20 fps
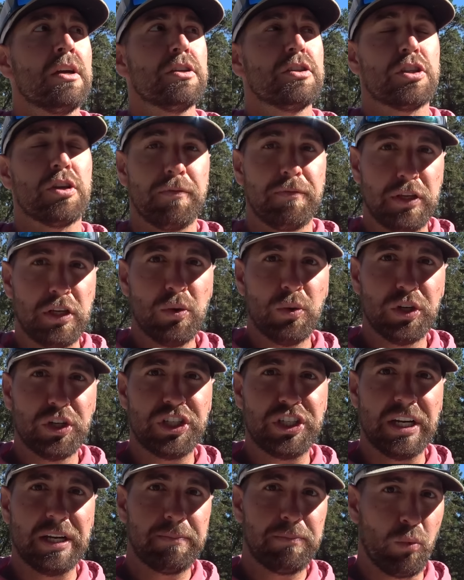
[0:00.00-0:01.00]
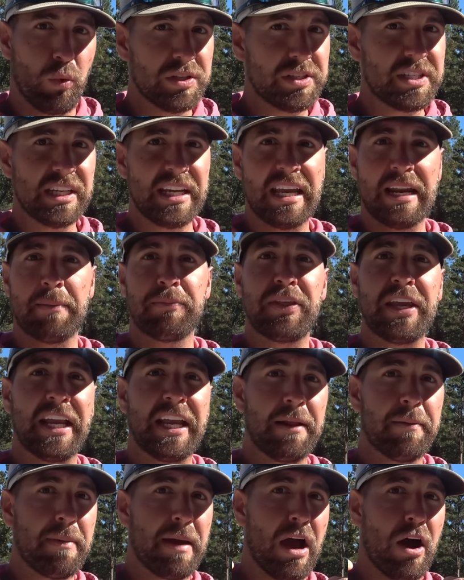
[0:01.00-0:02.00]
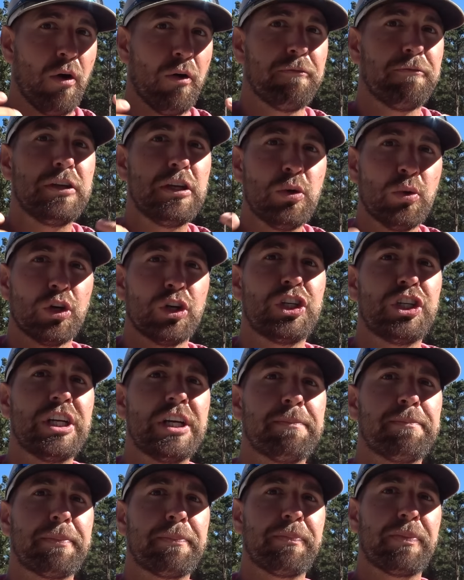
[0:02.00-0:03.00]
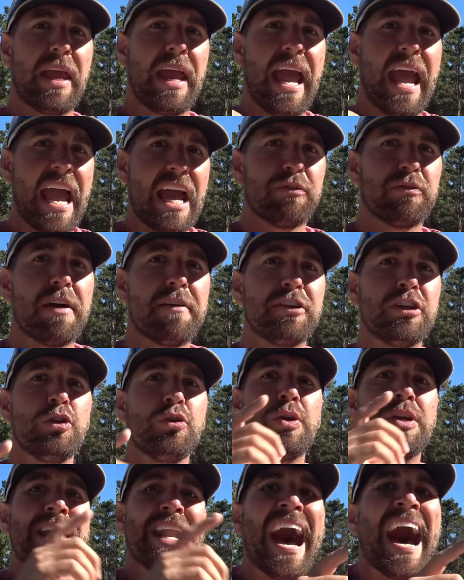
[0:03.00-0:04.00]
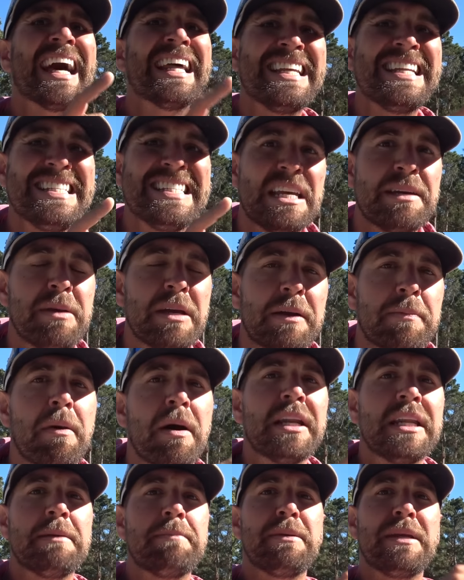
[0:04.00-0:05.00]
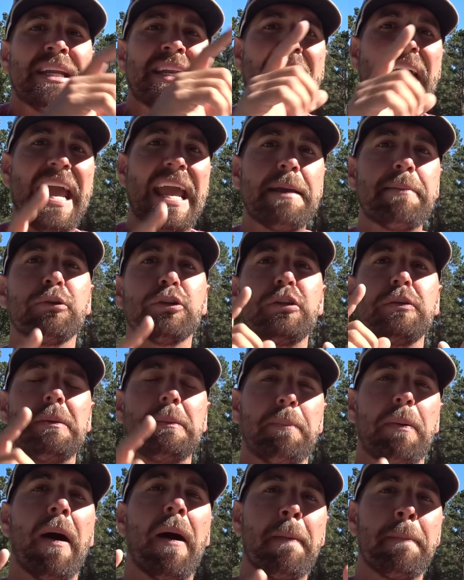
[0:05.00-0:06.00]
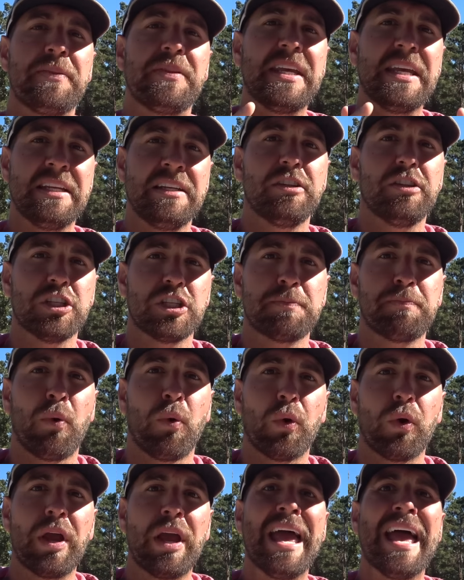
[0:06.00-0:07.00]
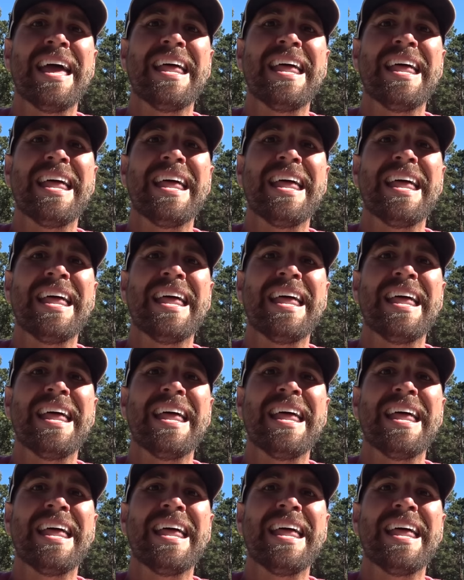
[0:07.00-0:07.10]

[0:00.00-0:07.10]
So viewership, once again, I'm thinking about viewership, ad revenue, non-endemic money being able to be pumped into the sport.